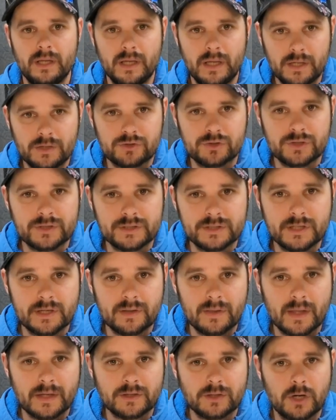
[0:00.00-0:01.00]
interested
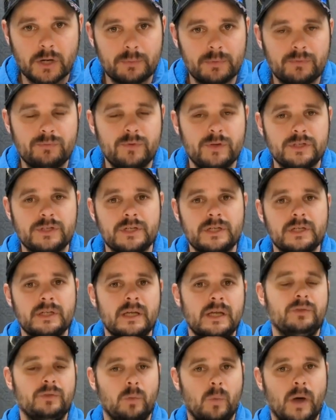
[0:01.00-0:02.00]
in that type of fishing.
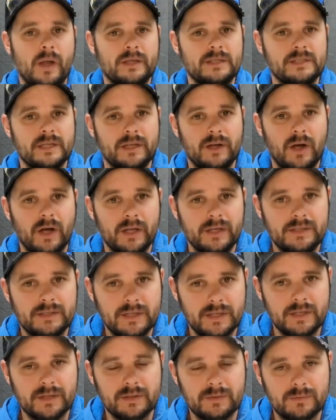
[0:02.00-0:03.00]
The ones that I
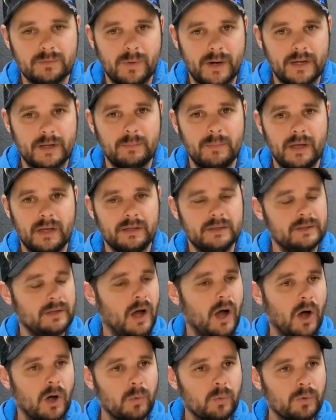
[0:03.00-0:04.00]
didn't recommend,
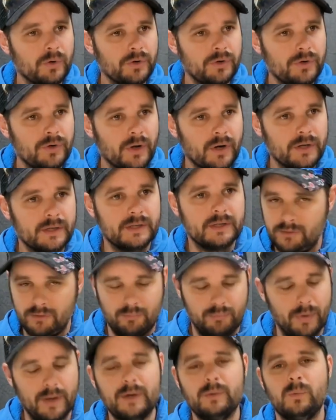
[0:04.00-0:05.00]
I would not. You've
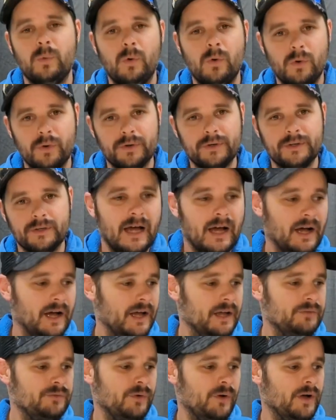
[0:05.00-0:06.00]
been warned.
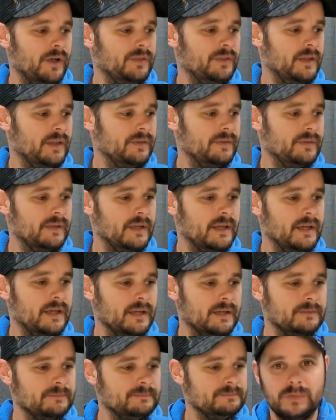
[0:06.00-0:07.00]
I find that
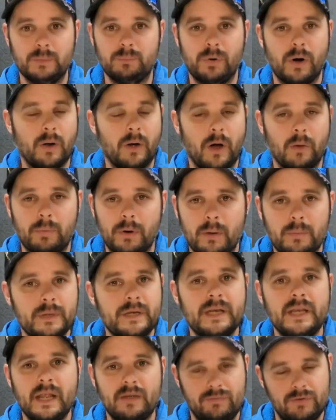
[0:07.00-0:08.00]
I'll probably
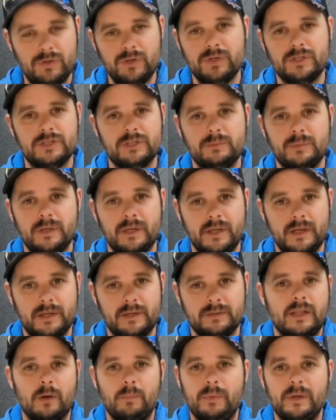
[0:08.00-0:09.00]
never use them
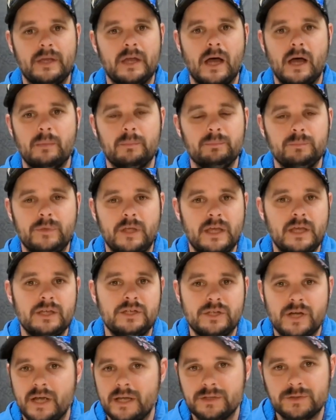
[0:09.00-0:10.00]
again. They'll become
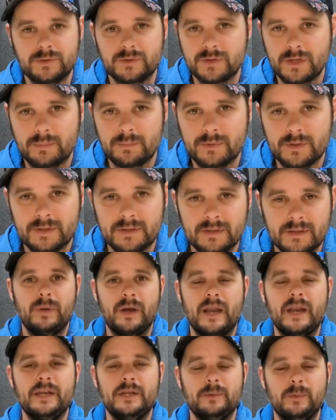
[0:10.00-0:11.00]
keychains or something.
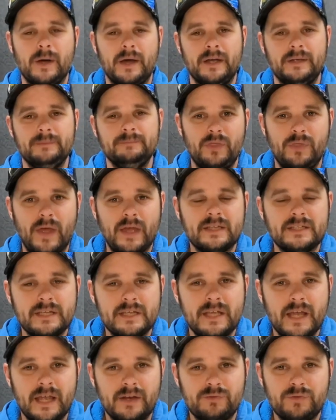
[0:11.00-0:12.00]
But anyway, thanks
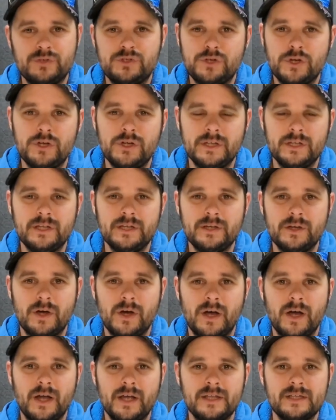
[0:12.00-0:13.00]
again for tuning in,
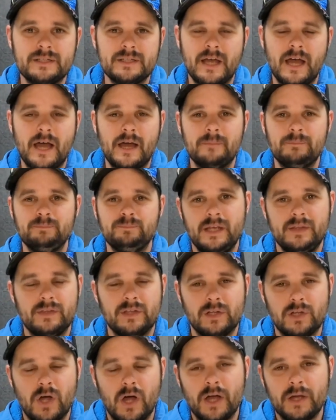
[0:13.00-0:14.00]
guys. Hit the
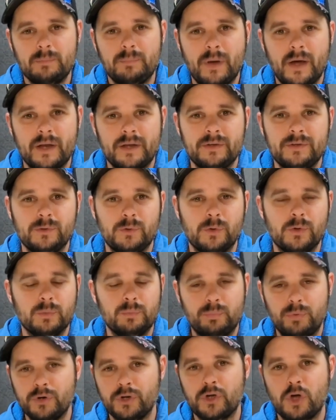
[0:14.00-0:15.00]
like button or
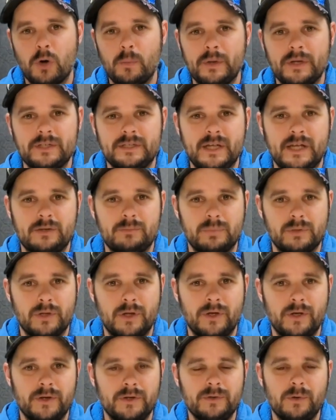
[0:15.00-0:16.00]
put a comment down
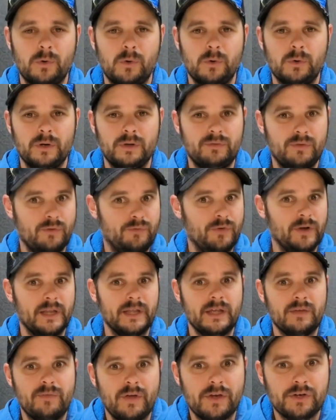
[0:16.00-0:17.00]
below, or if you're
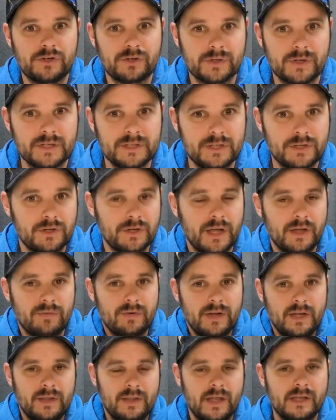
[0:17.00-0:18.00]
feeling adventurous, you could
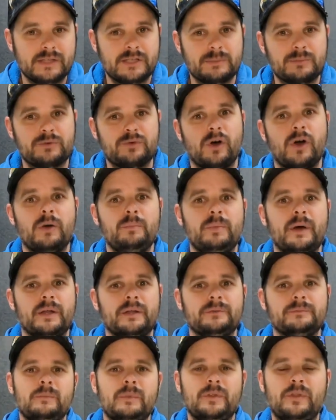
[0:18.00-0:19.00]
even hit that subscribe
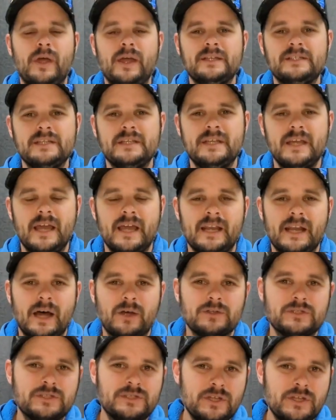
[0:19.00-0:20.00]
button. But thanks again.
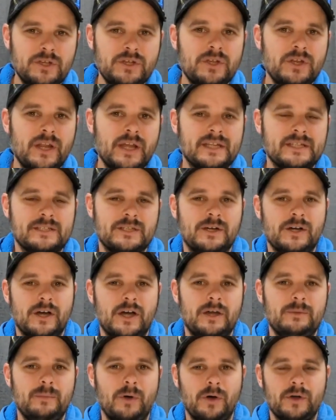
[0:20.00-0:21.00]
I'll see you next
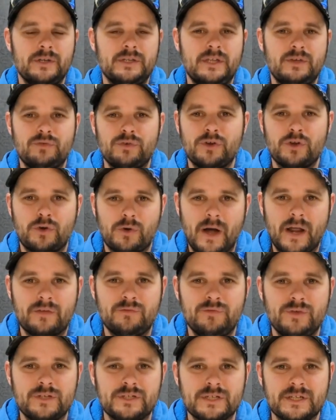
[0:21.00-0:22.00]
time on Give It a Crack
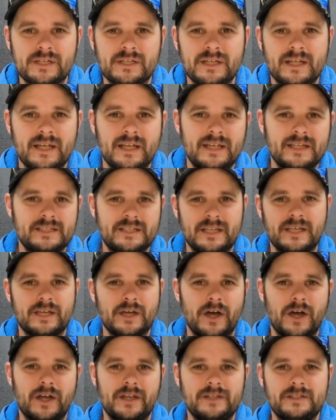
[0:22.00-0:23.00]
Fishing. See you
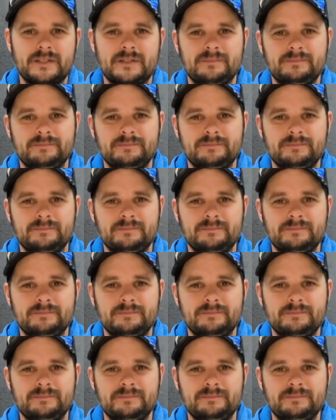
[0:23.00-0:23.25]
guys.